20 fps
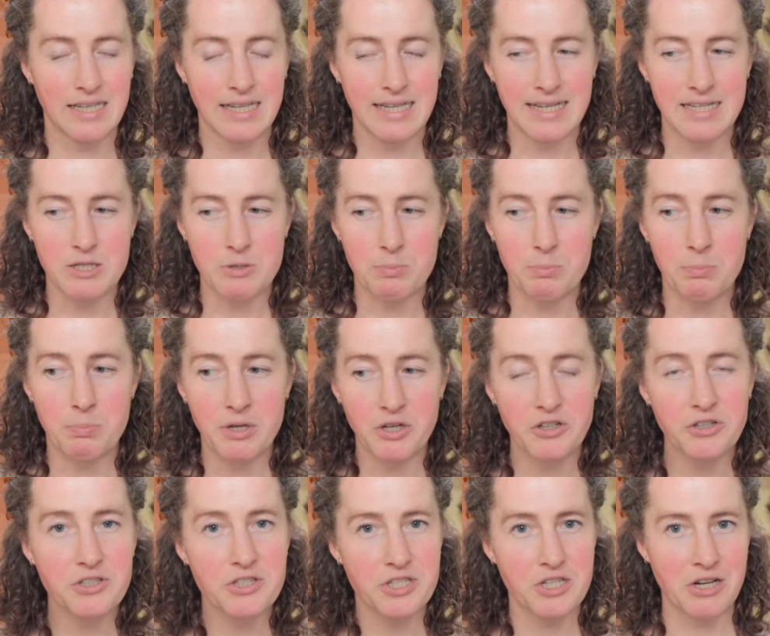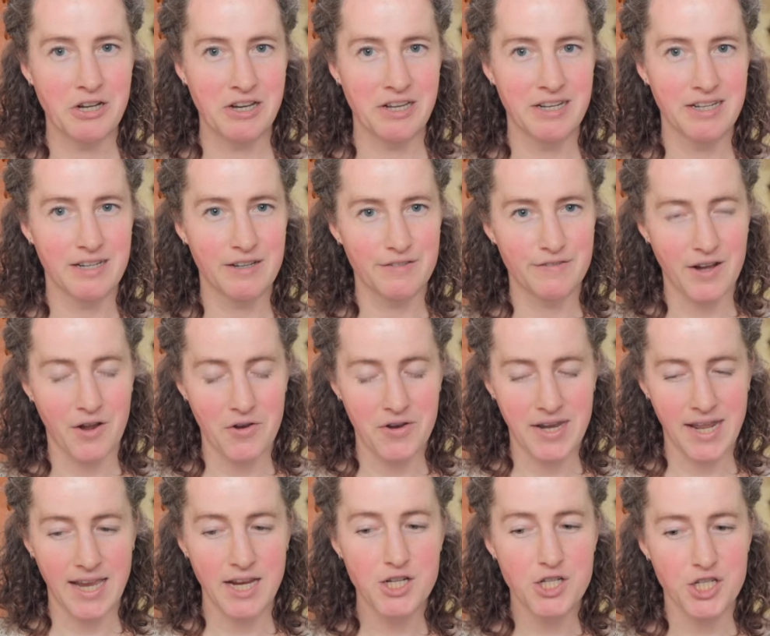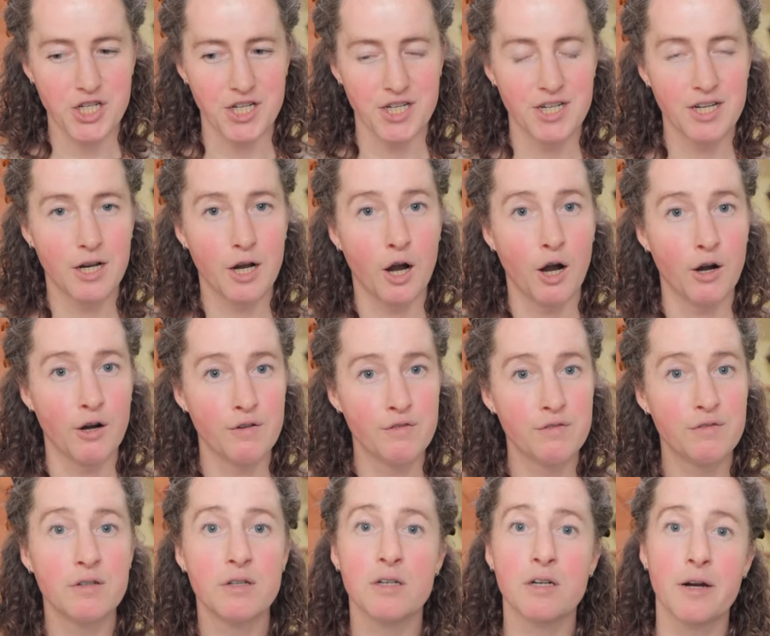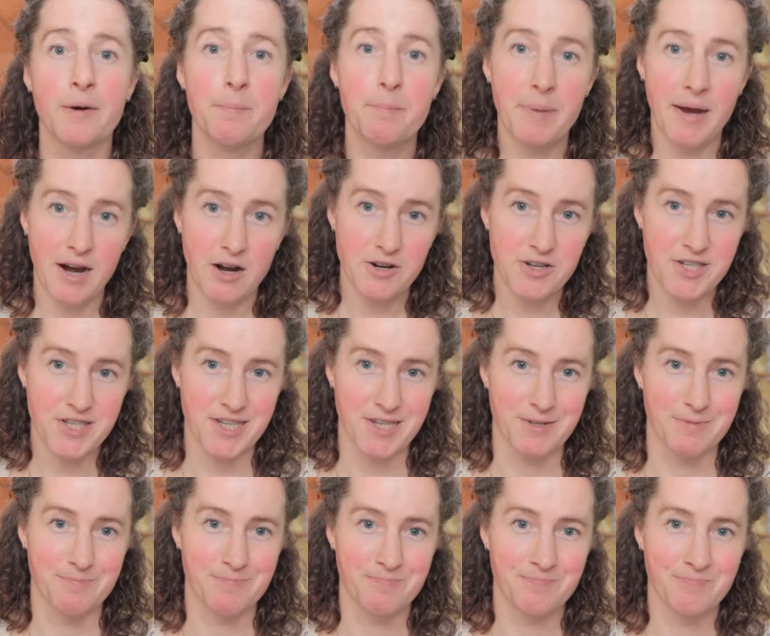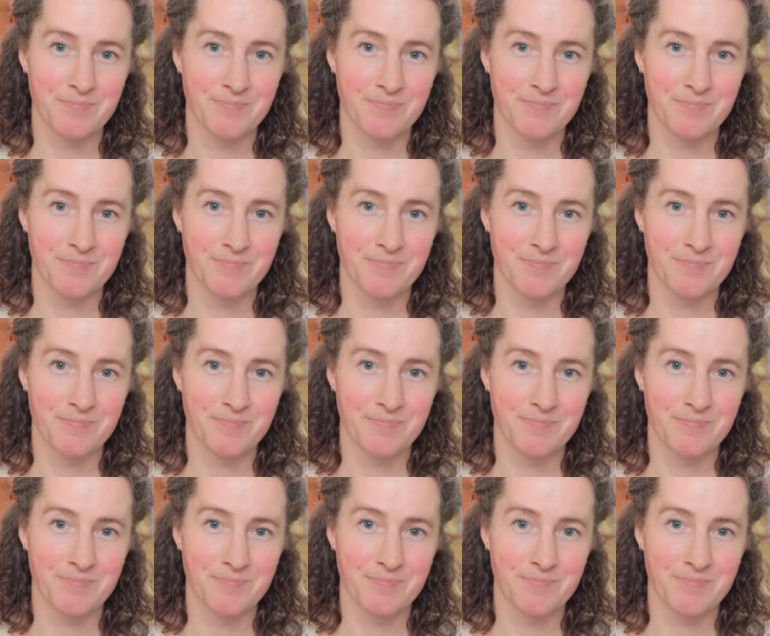it's built on a foundation of comparison.